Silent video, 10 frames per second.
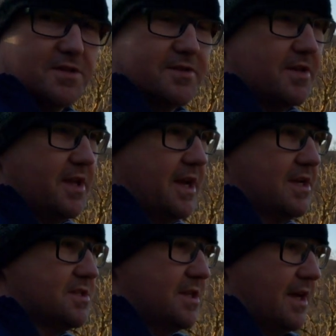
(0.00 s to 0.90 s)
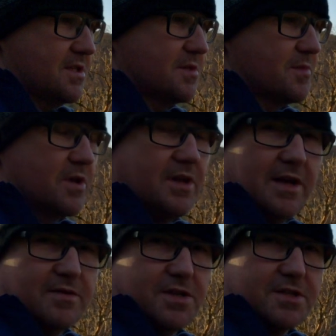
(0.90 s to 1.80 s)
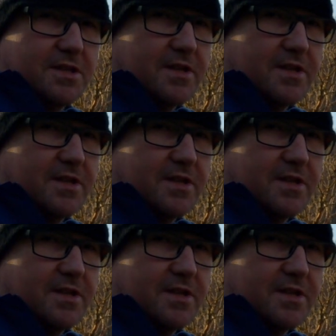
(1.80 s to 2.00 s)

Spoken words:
It's really nice to some clouds just